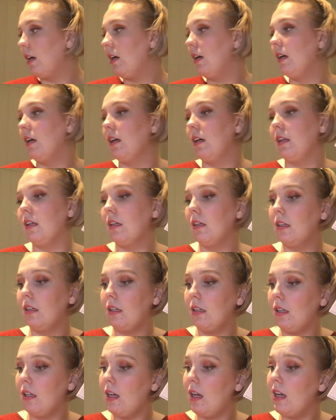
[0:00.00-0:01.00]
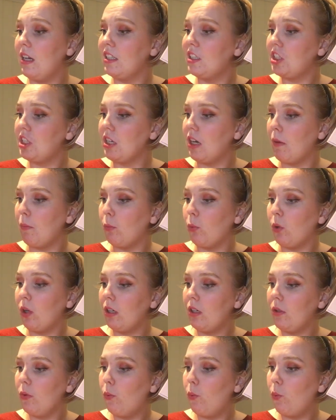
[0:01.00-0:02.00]
an H&M
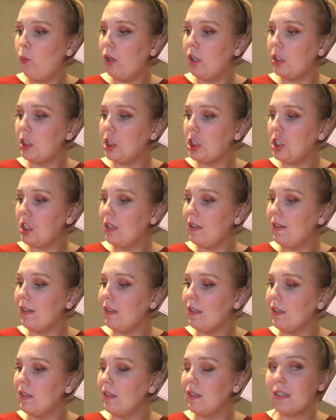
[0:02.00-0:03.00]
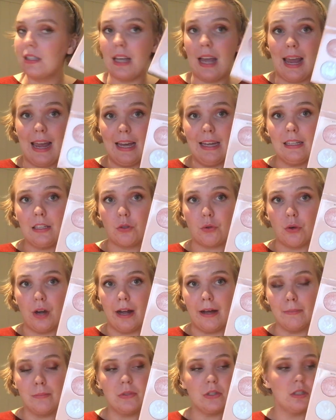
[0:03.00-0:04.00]
one, which is 8
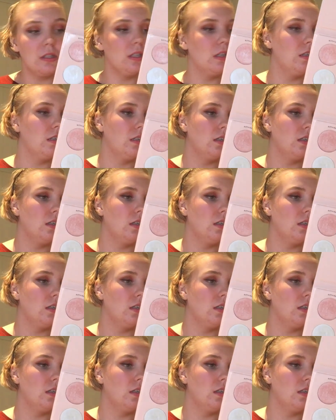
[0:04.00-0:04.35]
grams,